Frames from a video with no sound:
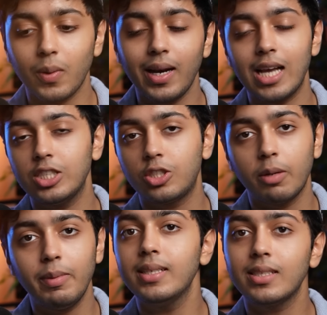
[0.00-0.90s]
one has
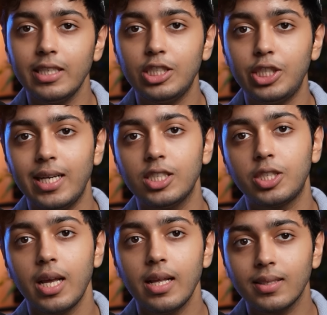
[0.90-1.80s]
tremendously
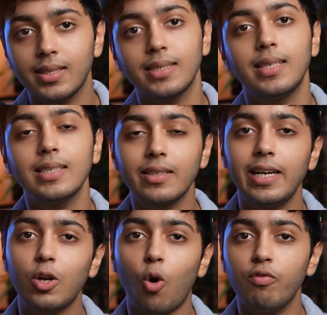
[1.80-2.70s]
changed the success
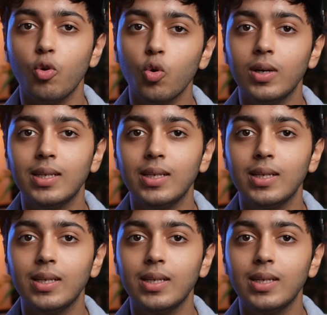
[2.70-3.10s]
rate of logo